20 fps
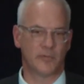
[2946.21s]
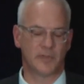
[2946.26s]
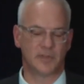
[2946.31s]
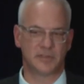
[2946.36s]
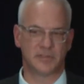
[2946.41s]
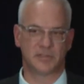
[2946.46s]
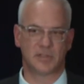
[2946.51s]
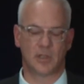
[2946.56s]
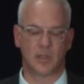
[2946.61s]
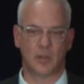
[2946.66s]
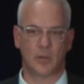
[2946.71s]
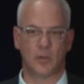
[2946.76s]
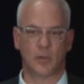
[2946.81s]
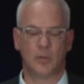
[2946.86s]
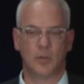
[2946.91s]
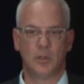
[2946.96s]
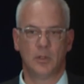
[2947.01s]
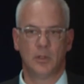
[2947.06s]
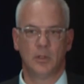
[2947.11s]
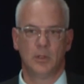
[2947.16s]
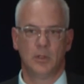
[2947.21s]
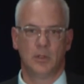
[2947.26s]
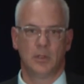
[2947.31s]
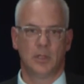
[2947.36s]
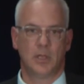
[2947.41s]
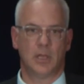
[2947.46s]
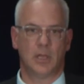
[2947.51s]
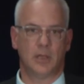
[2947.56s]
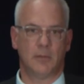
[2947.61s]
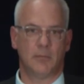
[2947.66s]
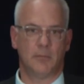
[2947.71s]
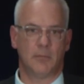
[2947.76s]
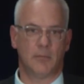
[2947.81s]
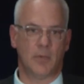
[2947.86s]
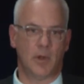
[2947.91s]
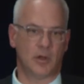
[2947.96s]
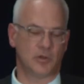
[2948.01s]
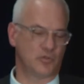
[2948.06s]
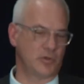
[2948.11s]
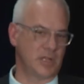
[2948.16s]
And so
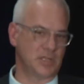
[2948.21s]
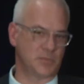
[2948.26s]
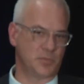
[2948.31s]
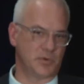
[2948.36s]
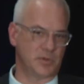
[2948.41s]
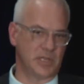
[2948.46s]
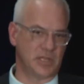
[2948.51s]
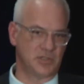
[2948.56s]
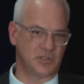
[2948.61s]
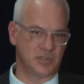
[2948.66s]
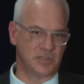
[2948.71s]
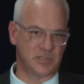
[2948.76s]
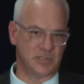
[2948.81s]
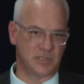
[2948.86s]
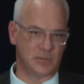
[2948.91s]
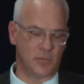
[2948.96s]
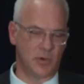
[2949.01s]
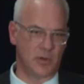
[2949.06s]
Our transportation system,